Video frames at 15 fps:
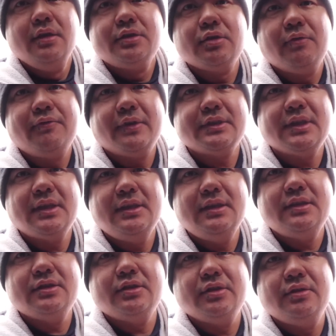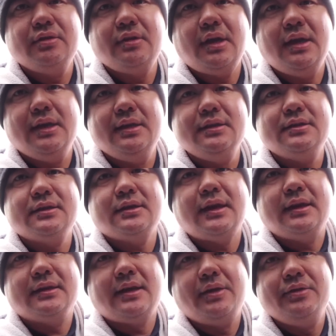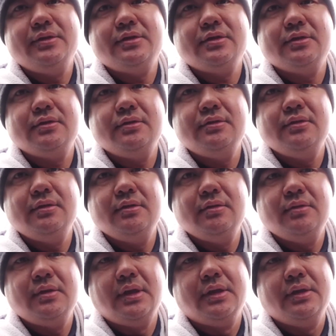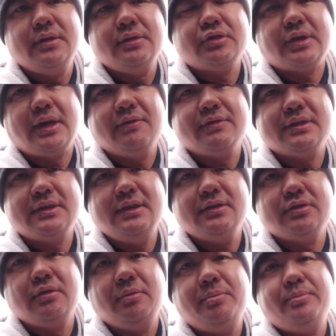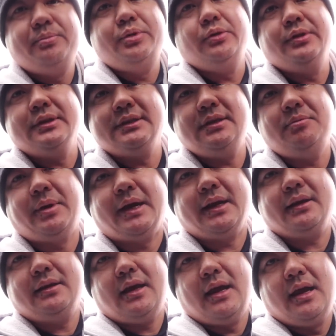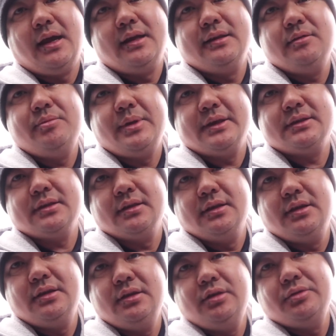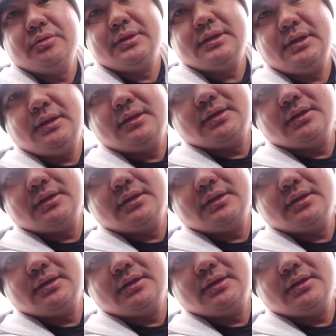So first thing you need to do is get down to the driver's seat, so pull the seat back and basically you'll see